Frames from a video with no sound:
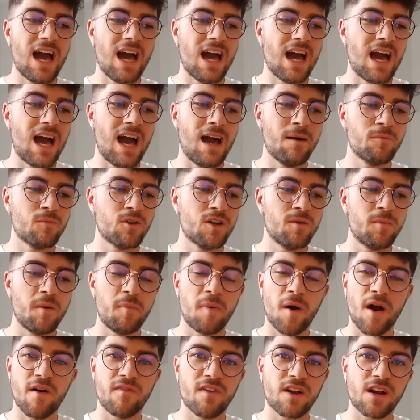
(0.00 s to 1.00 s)
I'm going to be
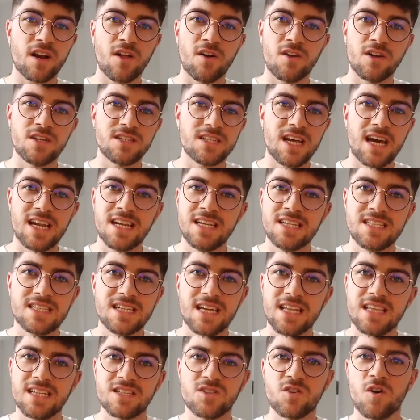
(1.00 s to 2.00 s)
perfectly honest, I didn't
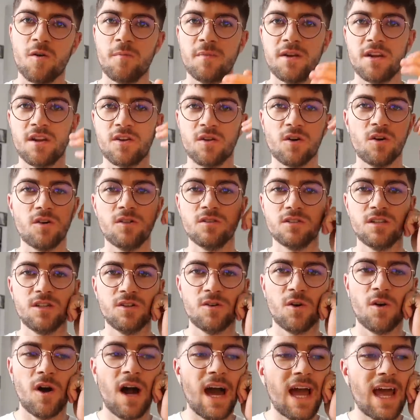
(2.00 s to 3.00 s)
see this coming at all. You
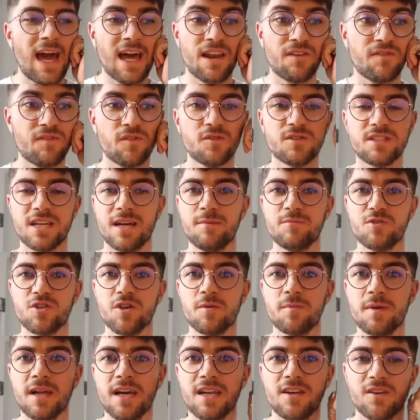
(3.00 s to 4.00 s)
know, I had a full-time
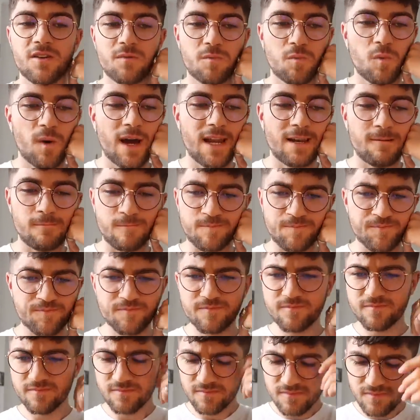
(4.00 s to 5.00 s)
job lined up when
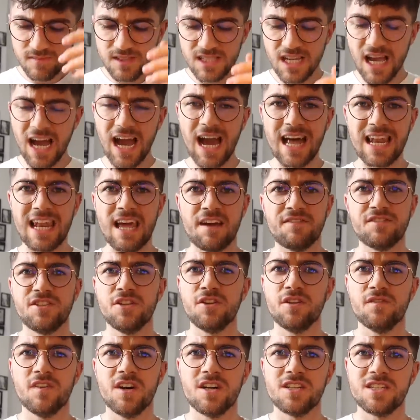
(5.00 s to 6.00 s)
I left
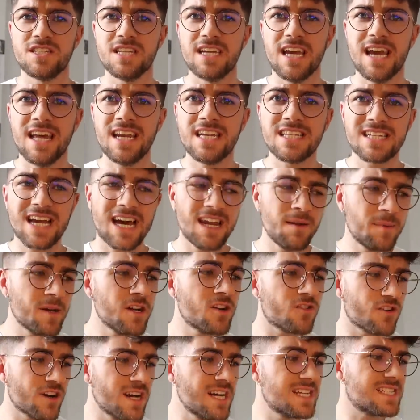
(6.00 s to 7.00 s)
university, and it's kind of been
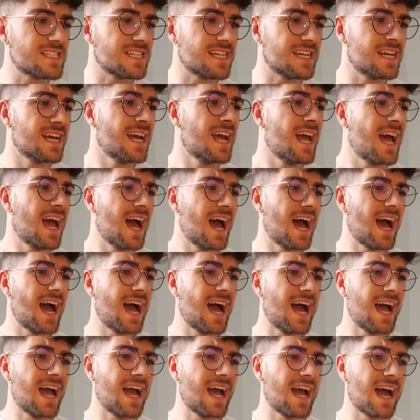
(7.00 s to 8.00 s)
crazy.
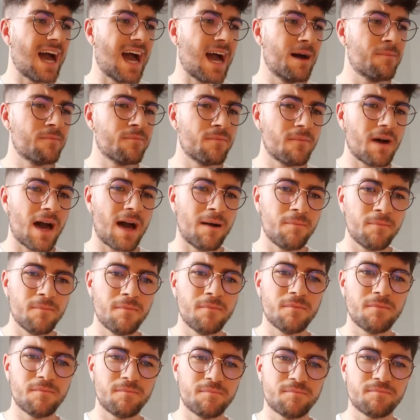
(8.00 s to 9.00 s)

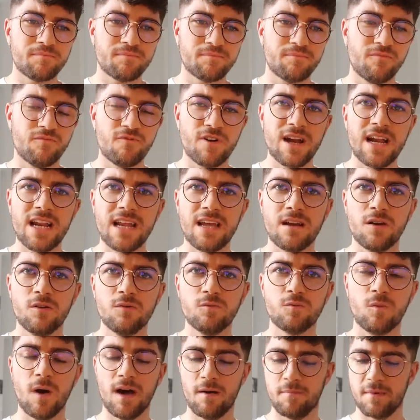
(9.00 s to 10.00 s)
I'm really, oh
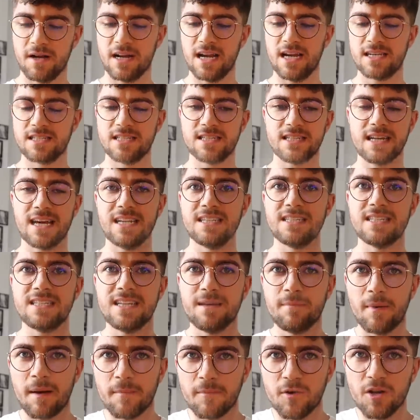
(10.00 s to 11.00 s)
wow, my glasses are getting
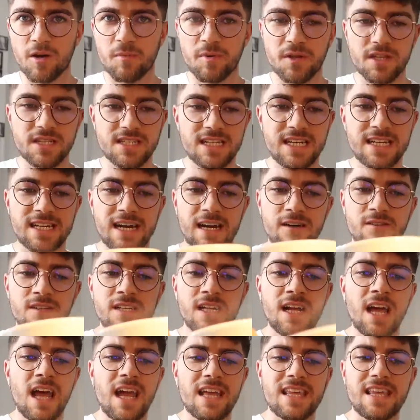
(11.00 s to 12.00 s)
steamy. I'm going to put the tea down.
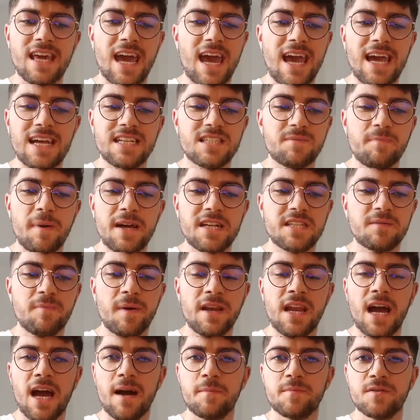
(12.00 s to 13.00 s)
Yeah, it's
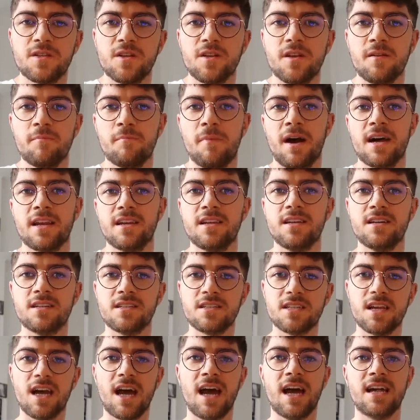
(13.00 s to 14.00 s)
been absolutely
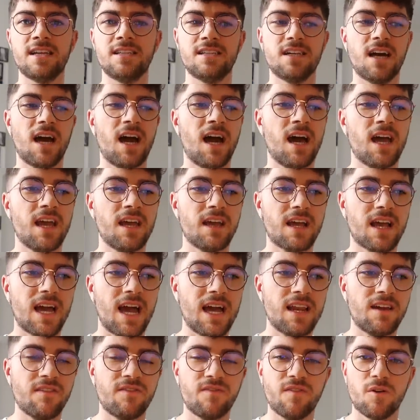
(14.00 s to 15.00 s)
madness, and I
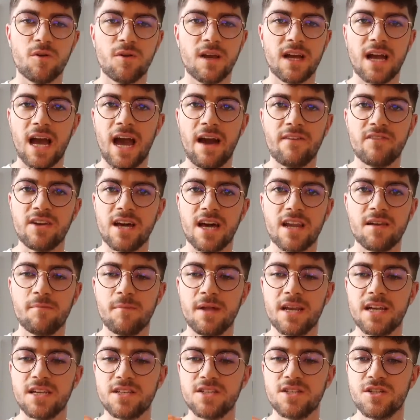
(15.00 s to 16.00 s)
kind of feel like I haven't had a
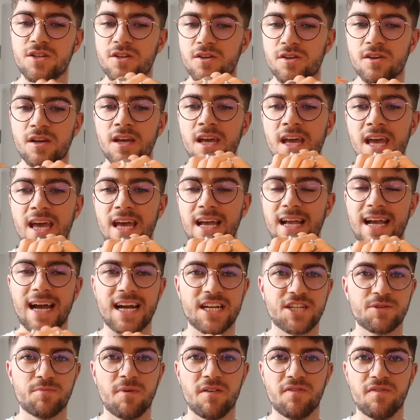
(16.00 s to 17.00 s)
minute to
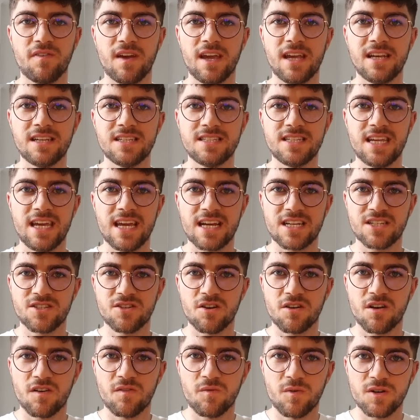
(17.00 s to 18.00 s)
catch my feet and take
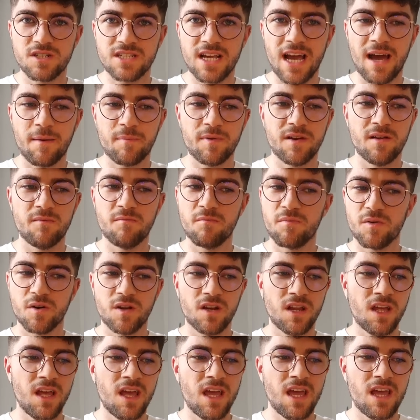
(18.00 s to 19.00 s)
stock of what's happening,
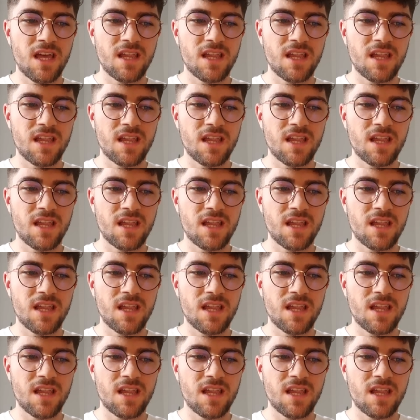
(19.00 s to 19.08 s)
but